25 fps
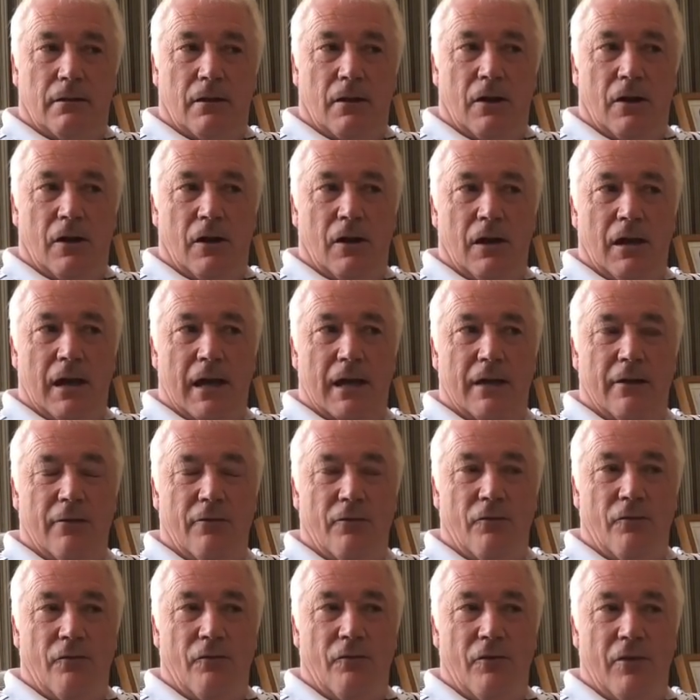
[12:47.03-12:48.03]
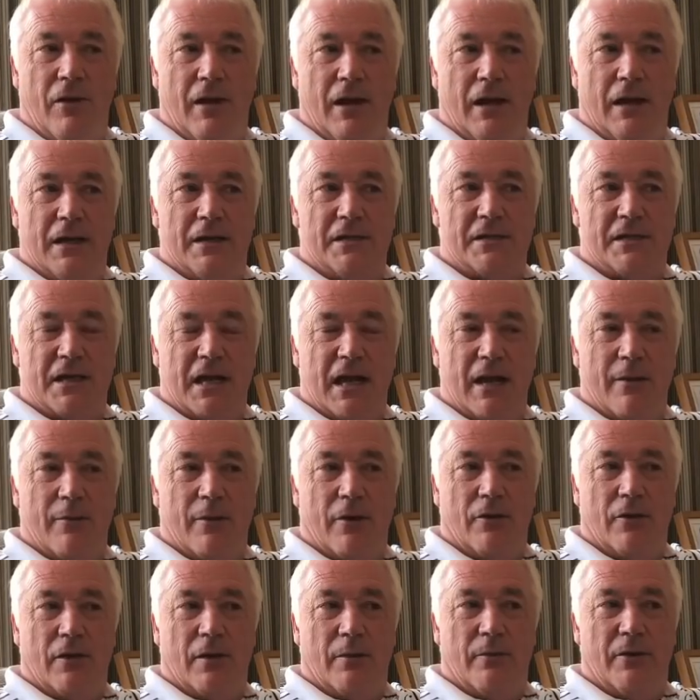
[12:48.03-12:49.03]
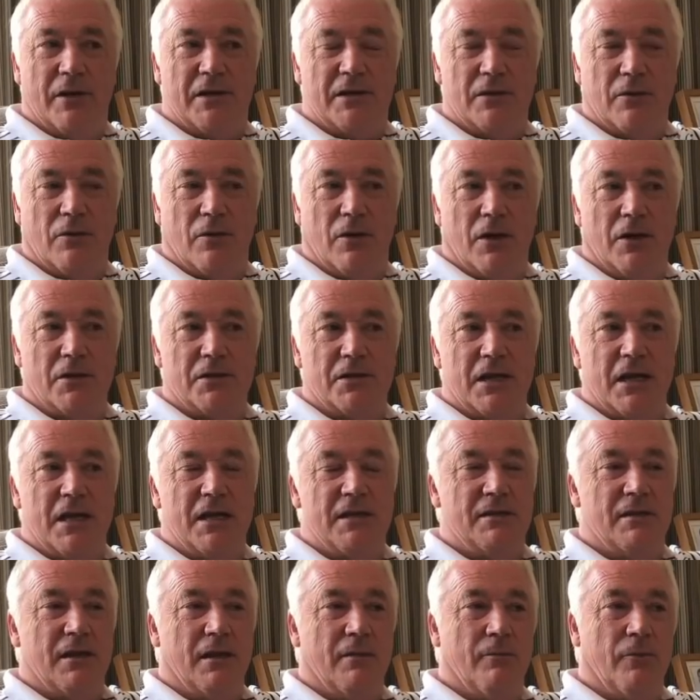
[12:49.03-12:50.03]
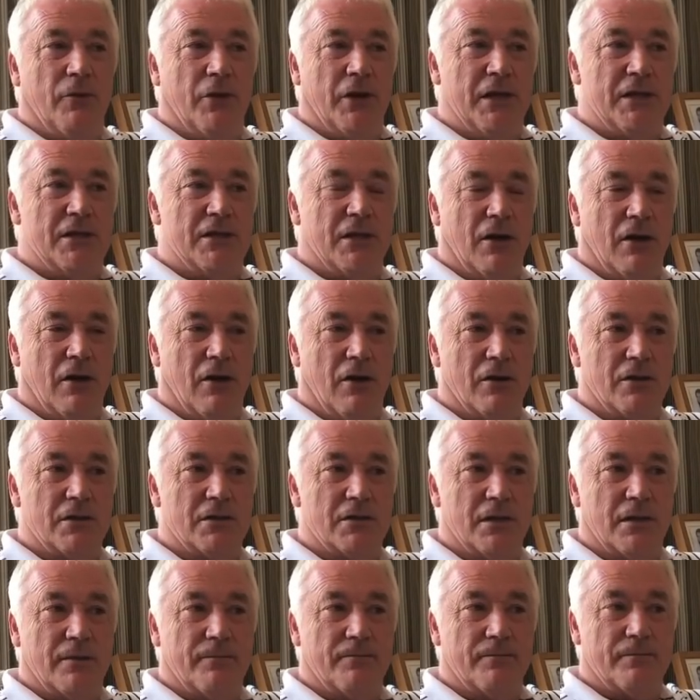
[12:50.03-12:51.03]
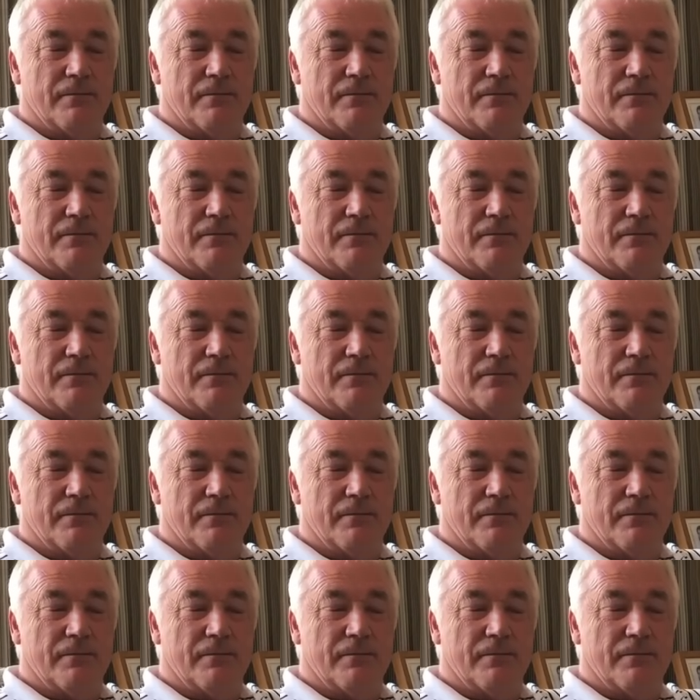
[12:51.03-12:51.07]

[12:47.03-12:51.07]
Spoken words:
All I can really say about the Brit Awards is that money talks.